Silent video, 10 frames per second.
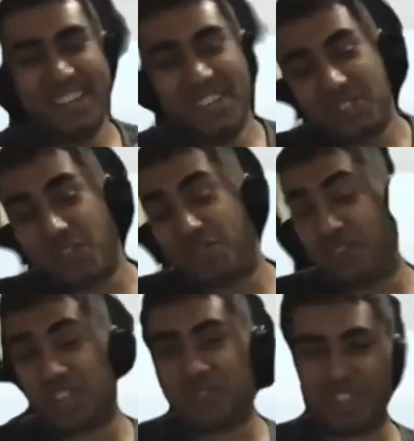So
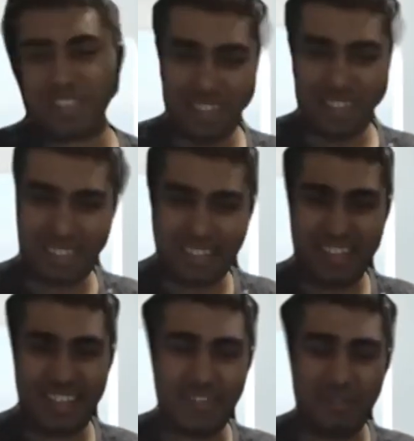first Vedanta.
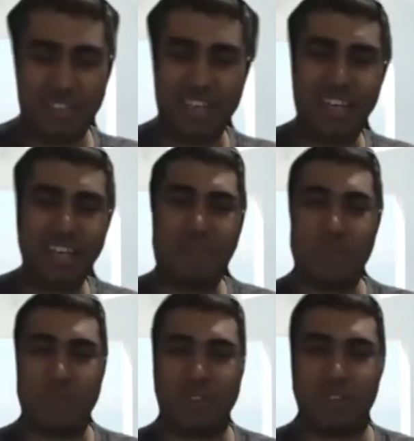Generally
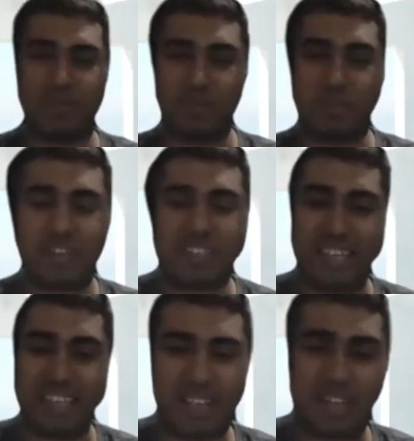people say
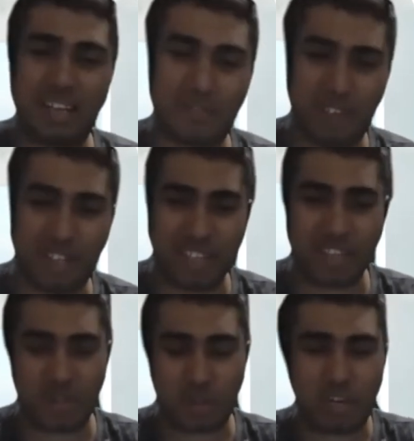that Vedanta
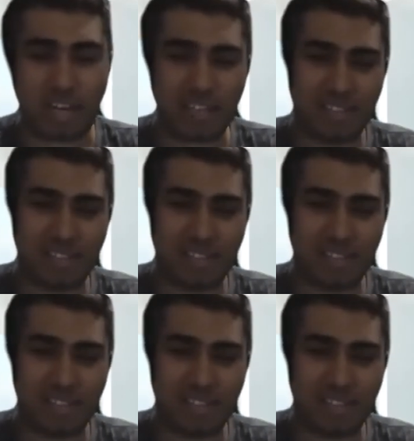should be last.